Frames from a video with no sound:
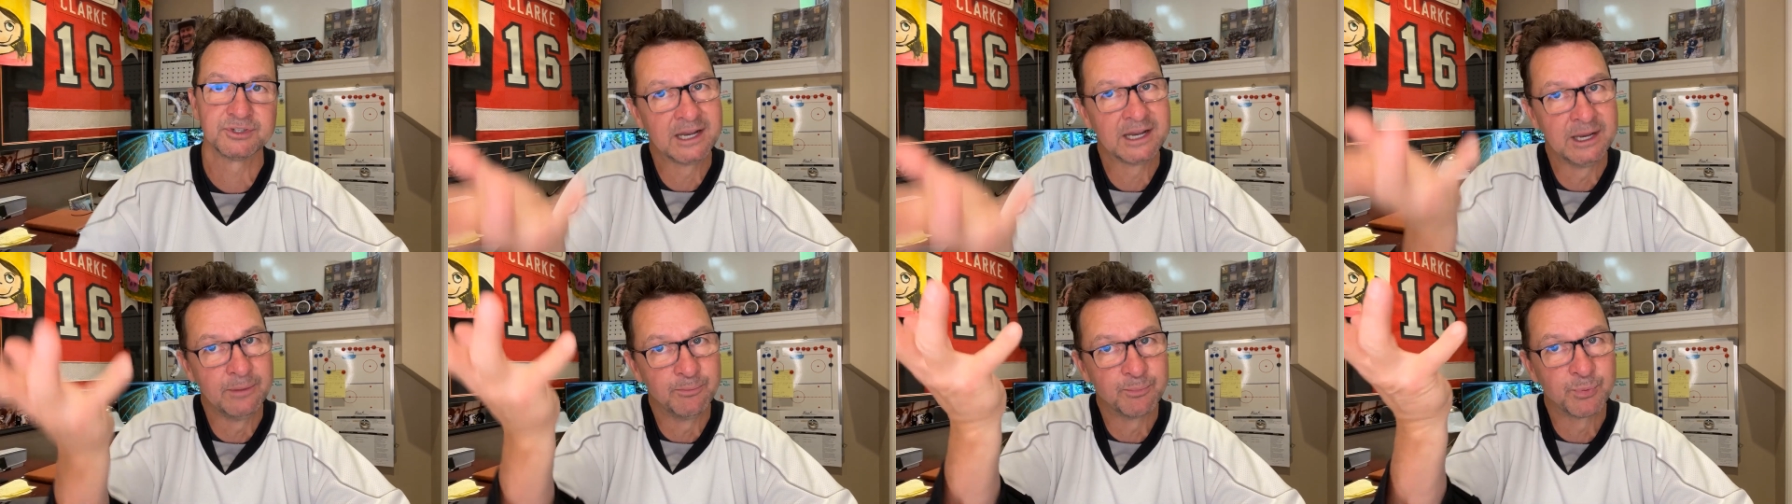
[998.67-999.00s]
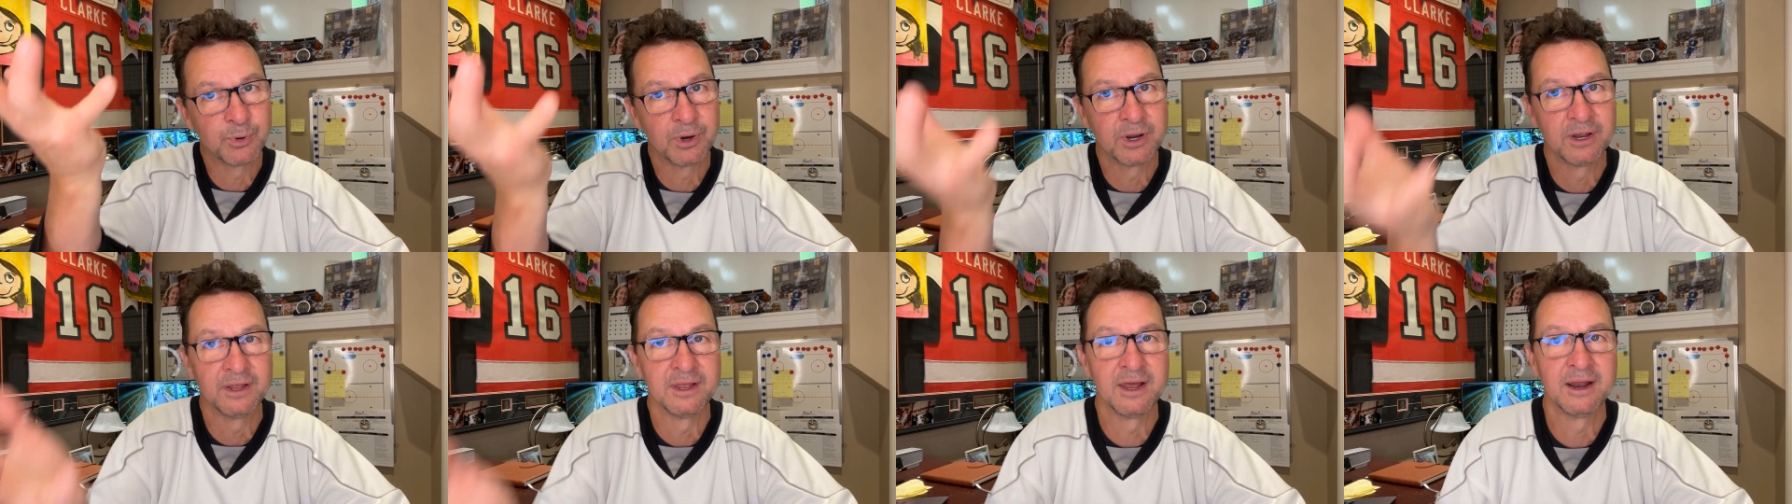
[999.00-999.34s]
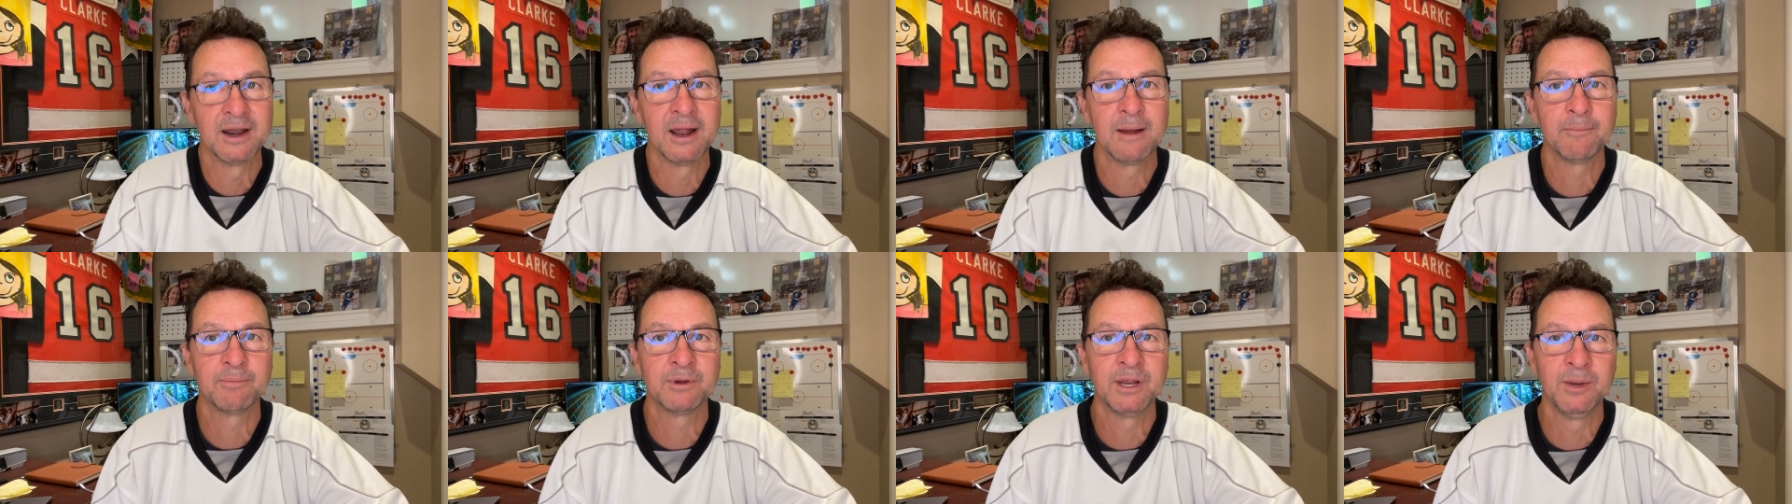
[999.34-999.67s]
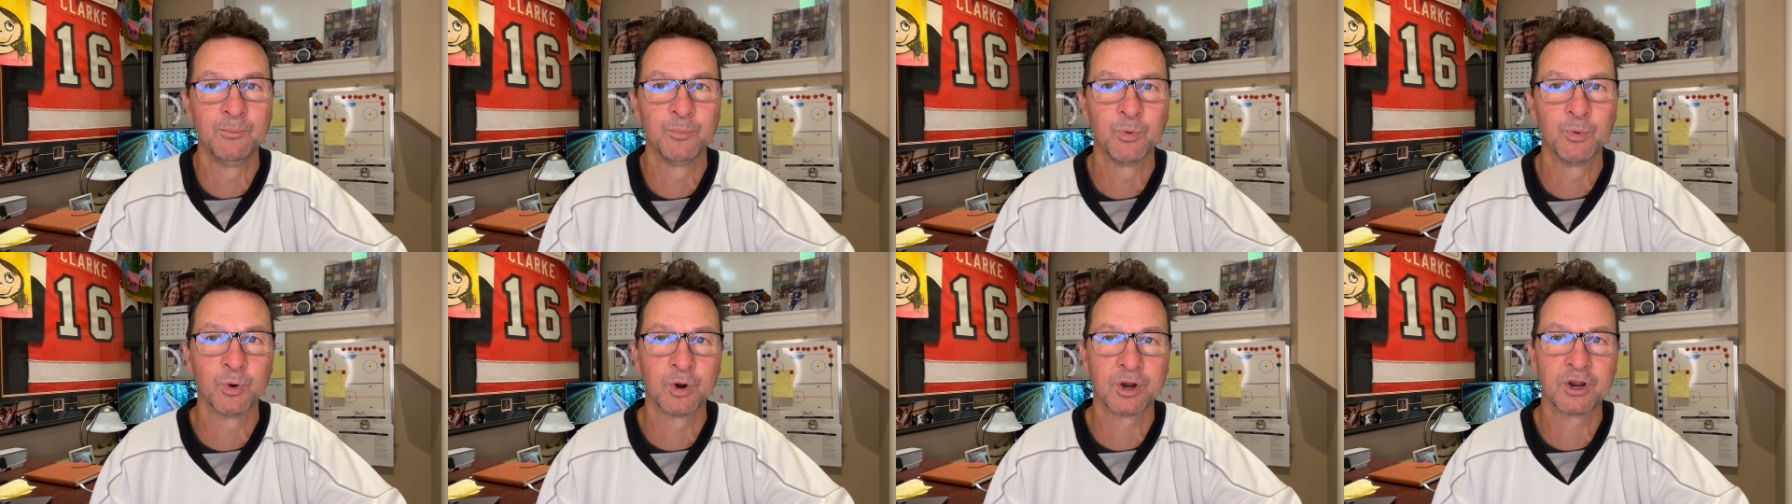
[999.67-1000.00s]
Mm-hmm. Bringing that up,
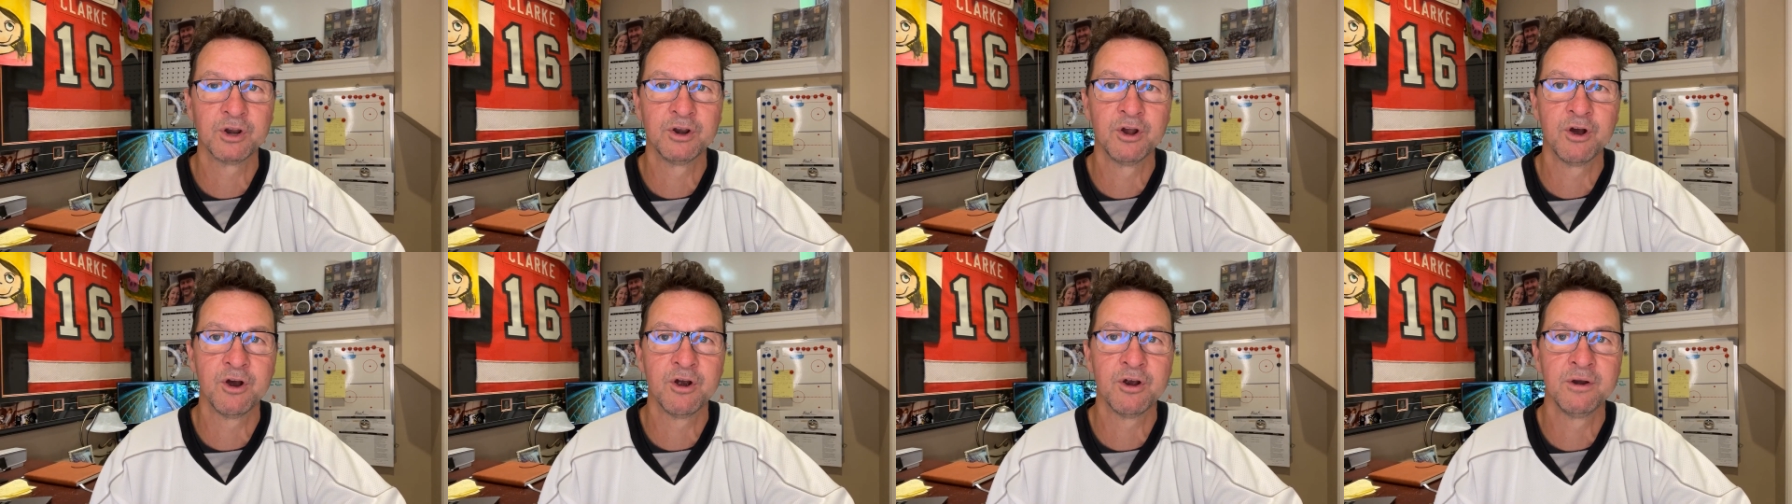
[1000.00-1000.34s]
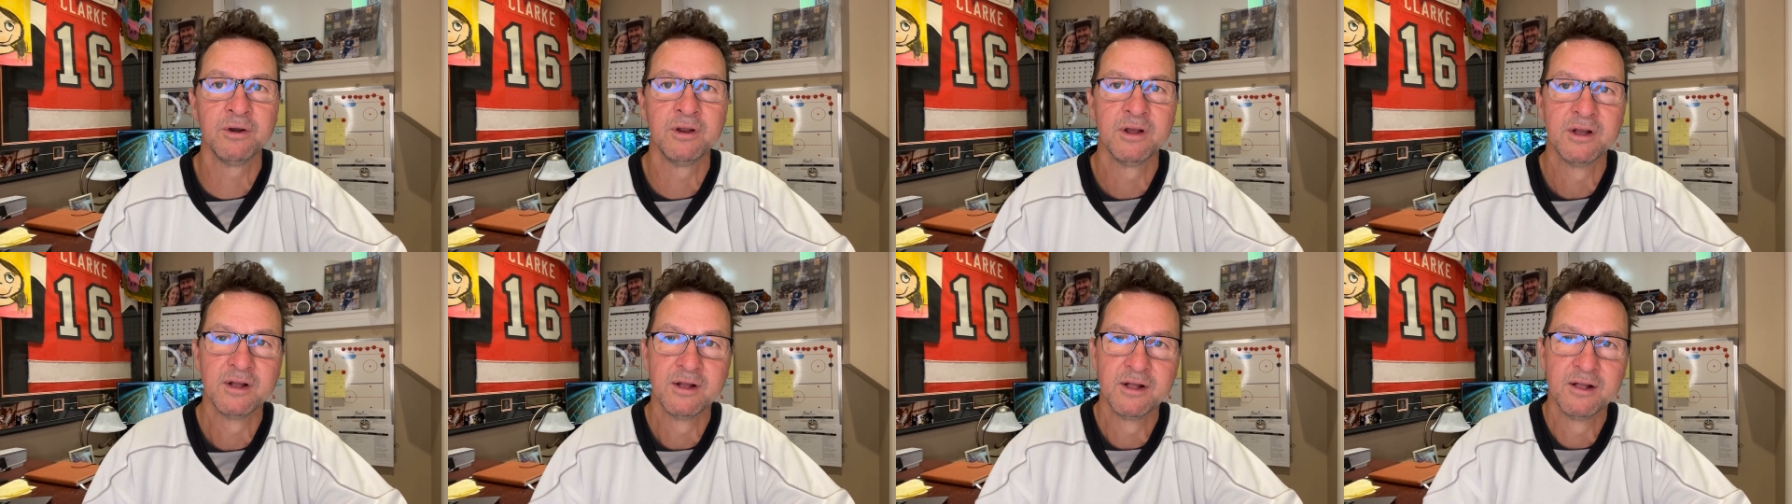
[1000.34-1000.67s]
keep working hard,